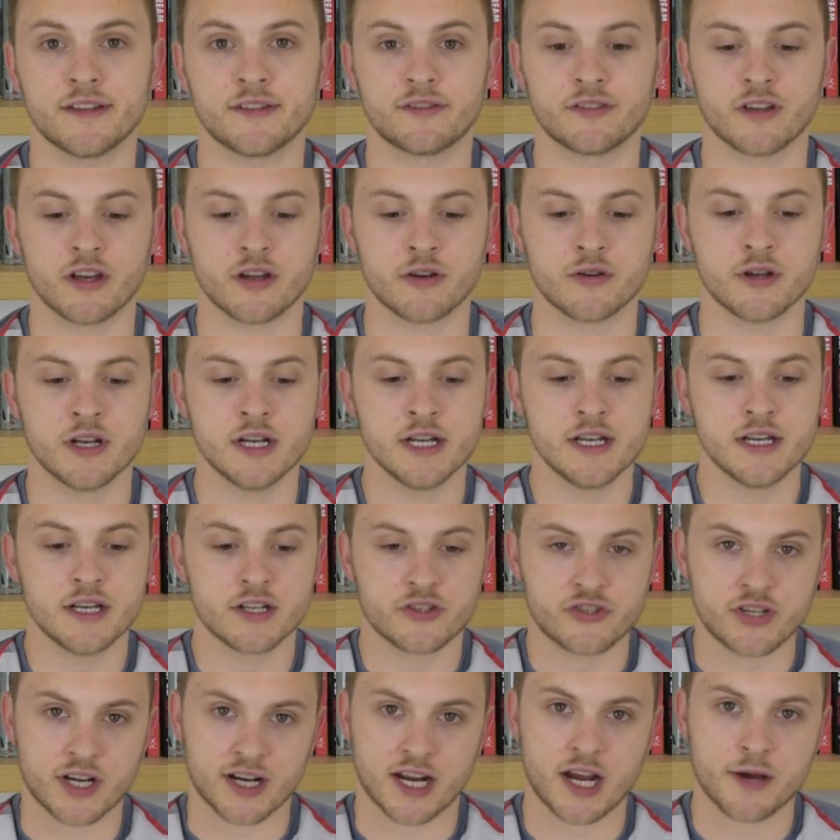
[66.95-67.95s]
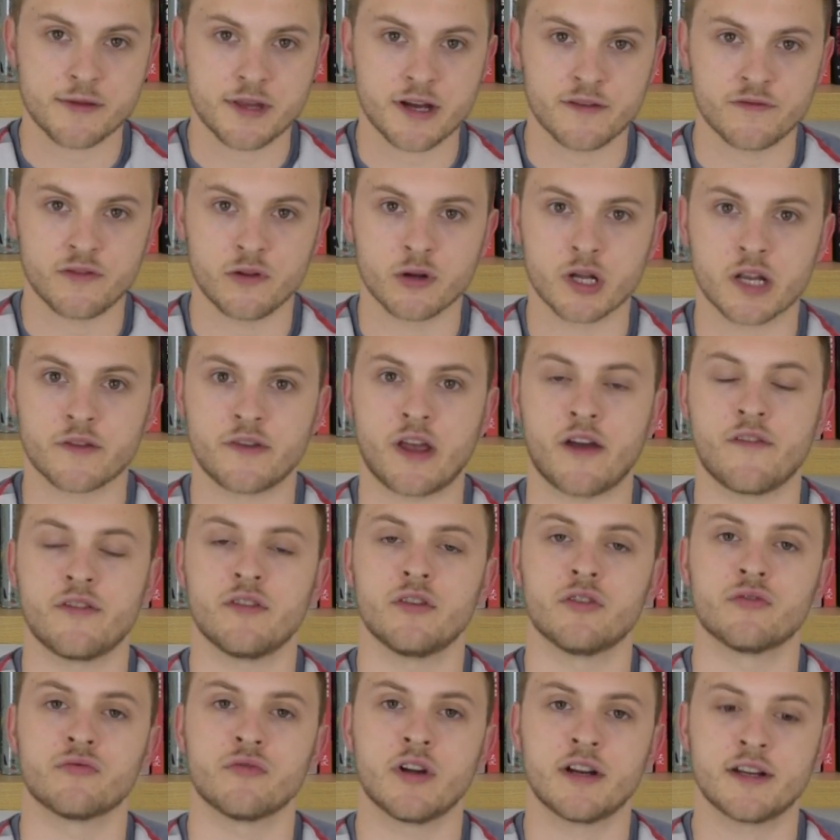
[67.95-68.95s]
So check out that vlog if you haven't
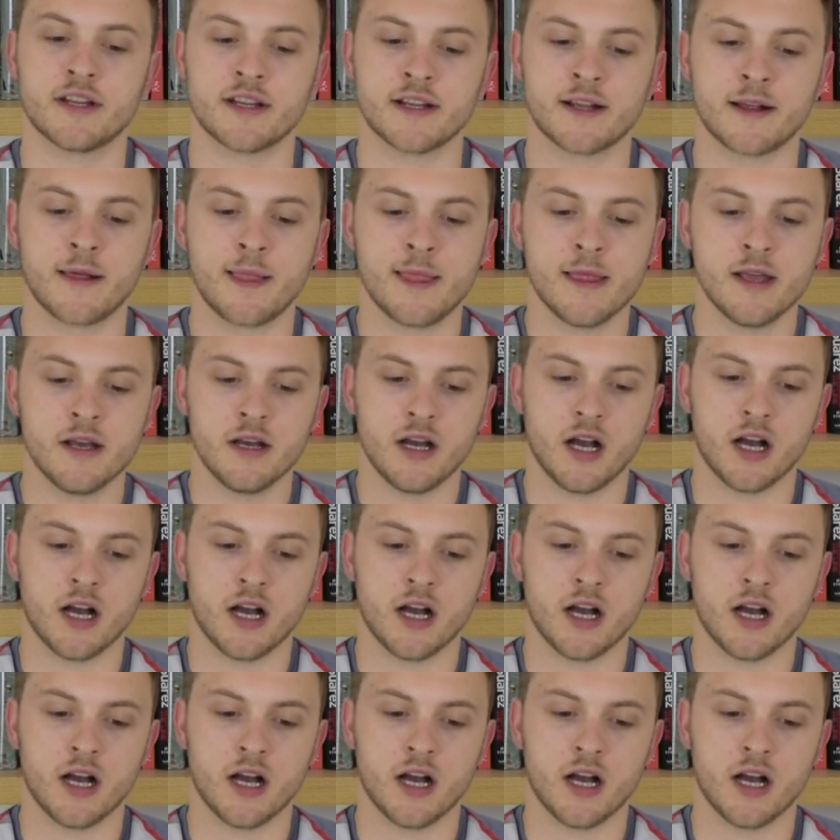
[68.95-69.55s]
already.